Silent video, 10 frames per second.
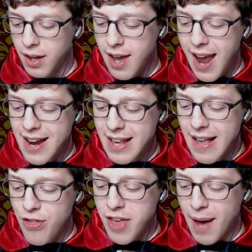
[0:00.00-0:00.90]
And
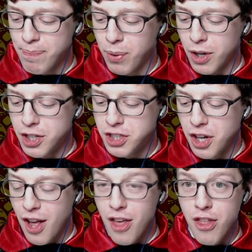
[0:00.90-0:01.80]
in that bush,
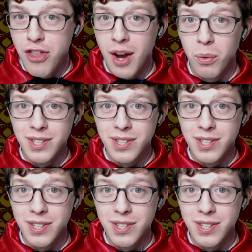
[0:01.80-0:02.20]
there was